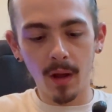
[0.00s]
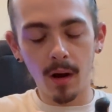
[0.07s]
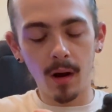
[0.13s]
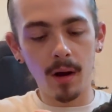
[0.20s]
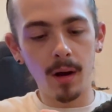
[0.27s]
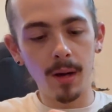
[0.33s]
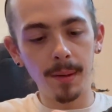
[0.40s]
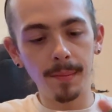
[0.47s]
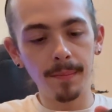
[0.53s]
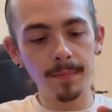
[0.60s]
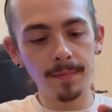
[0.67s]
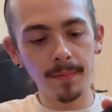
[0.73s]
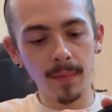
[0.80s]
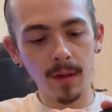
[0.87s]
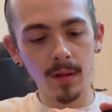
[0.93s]

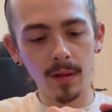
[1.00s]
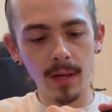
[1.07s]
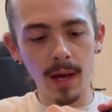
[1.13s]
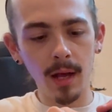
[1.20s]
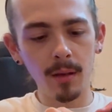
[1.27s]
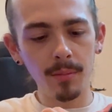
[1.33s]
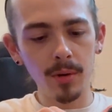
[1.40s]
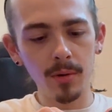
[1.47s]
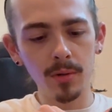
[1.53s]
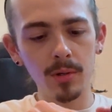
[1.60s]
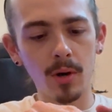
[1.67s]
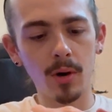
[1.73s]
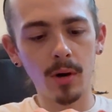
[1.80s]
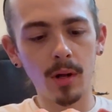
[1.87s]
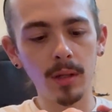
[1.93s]
The elbows
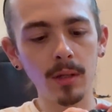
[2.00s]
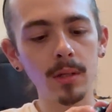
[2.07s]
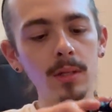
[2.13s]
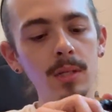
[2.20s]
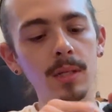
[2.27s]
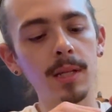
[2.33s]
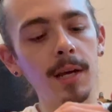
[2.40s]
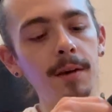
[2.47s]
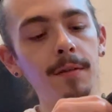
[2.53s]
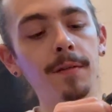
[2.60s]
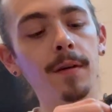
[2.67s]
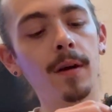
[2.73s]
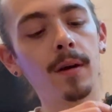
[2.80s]
are a little stiff,